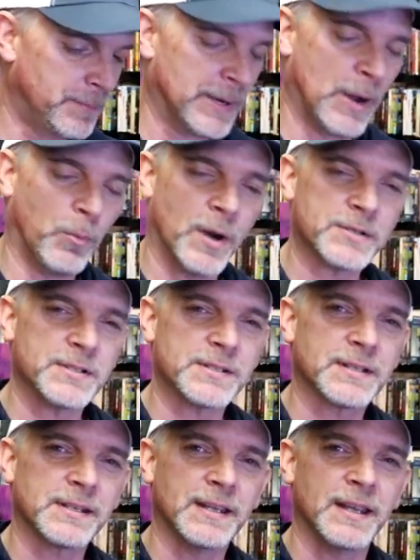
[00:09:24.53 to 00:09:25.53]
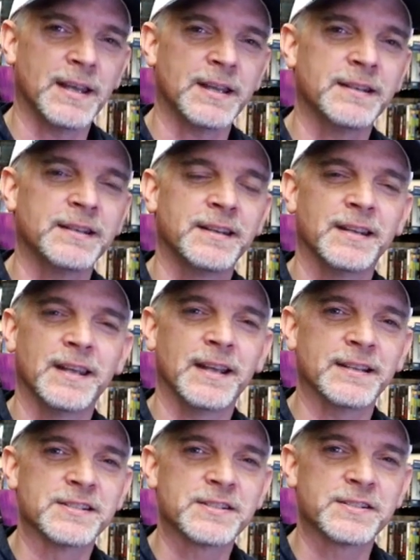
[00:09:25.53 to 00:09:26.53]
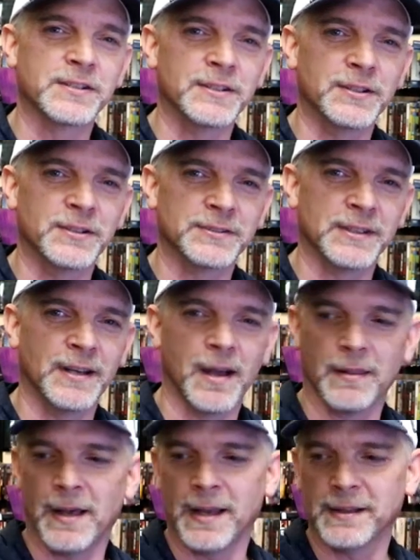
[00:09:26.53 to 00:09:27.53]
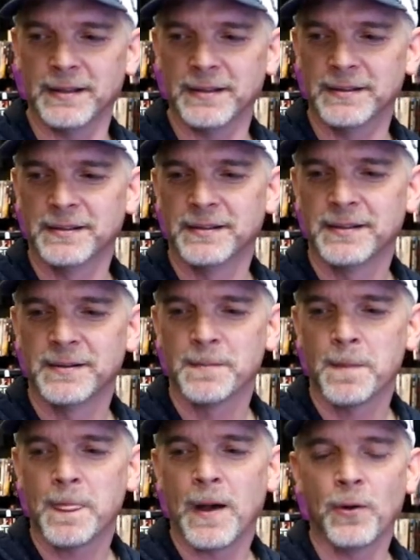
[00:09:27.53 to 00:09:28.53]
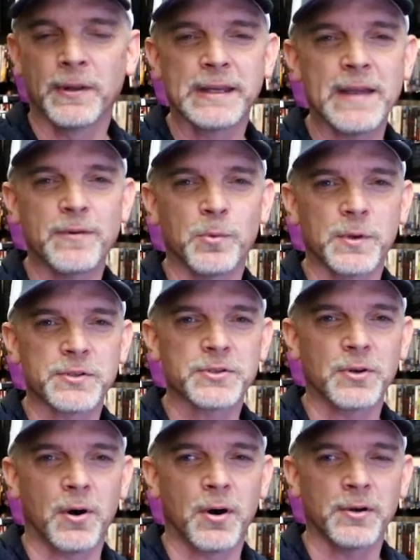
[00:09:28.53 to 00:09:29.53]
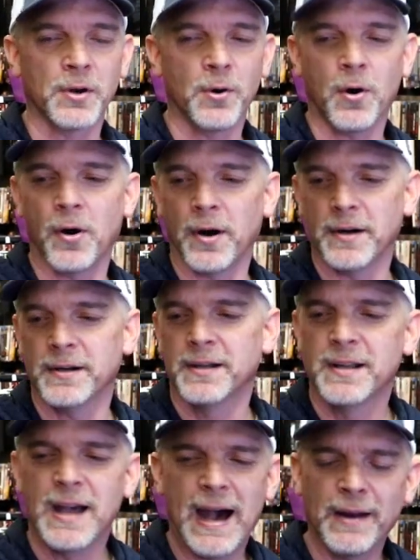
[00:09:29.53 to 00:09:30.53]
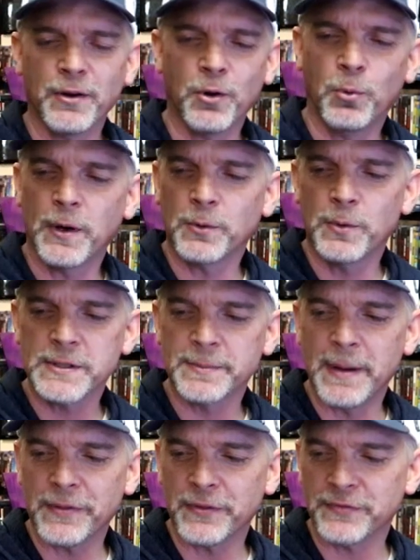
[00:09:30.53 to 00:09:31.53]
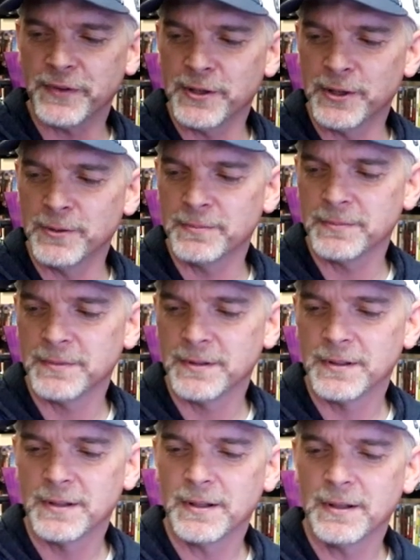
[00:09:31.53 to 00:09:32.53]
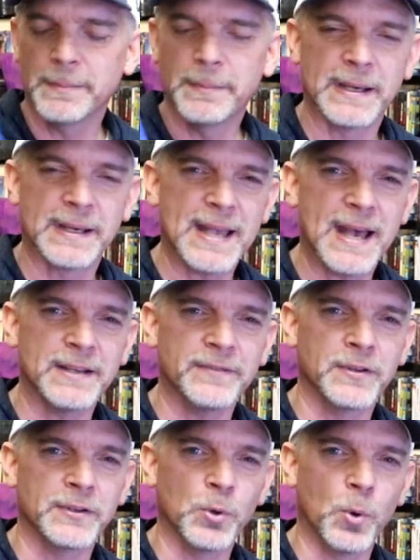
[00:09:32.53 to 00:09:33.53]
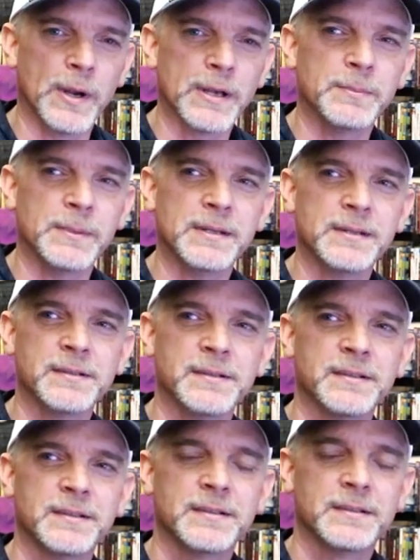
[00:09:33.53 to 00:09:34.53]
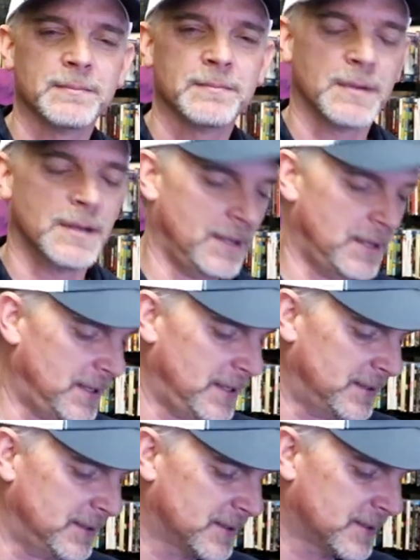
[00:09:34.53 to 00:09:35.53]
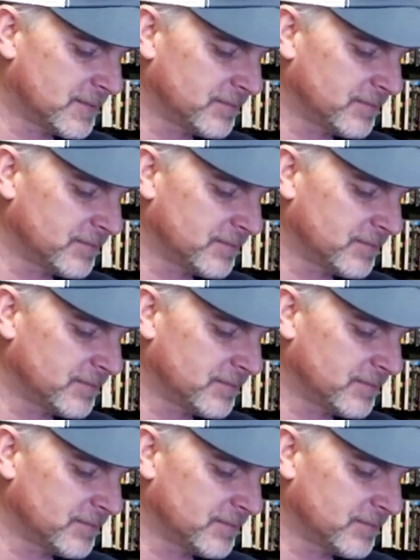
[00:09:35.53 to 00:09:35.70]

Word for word: But I watched this again and still did not like it. I only gave it one star, no heart. I don't know what it was about the film, but it kind of annoyed me. And